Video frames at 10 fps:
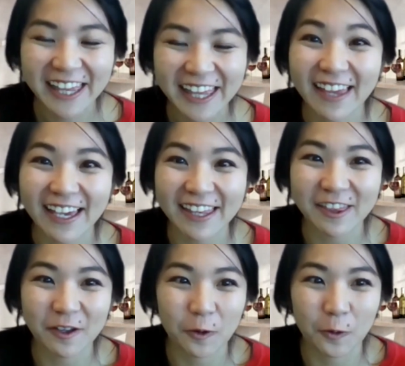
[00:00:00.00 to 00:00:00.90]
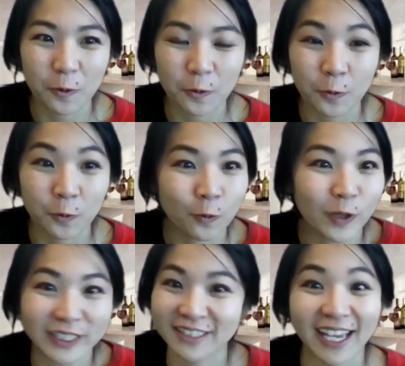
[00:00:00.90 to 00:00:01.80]
then
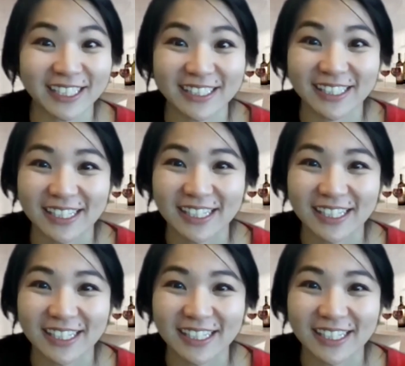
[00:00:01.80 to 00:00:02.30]
what's next?